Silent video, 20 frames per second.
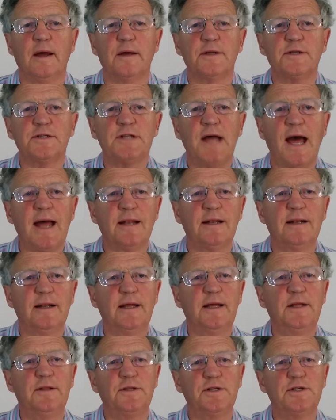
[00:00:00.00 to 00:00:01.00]

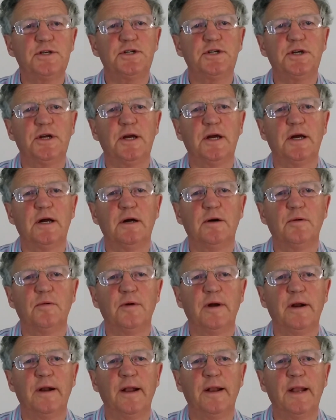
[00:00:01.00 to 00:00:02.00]
Sadly, this year,
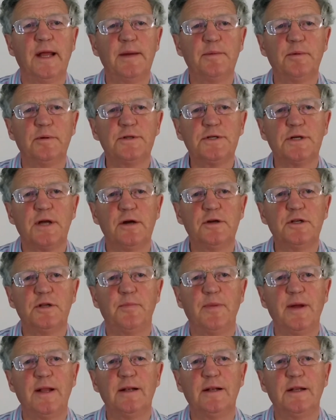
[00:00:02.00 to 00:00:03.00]
we're unable to go to
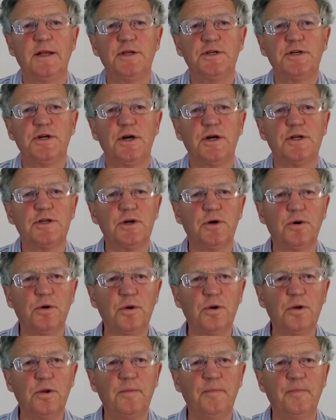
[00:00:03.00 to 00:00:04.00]
Bentley Church
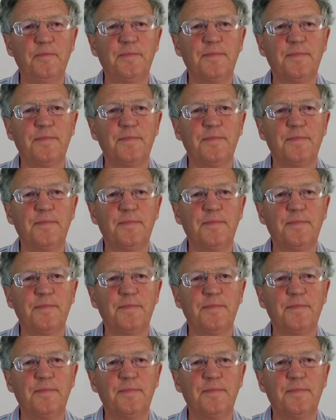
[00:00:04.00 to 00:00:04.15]
Hall.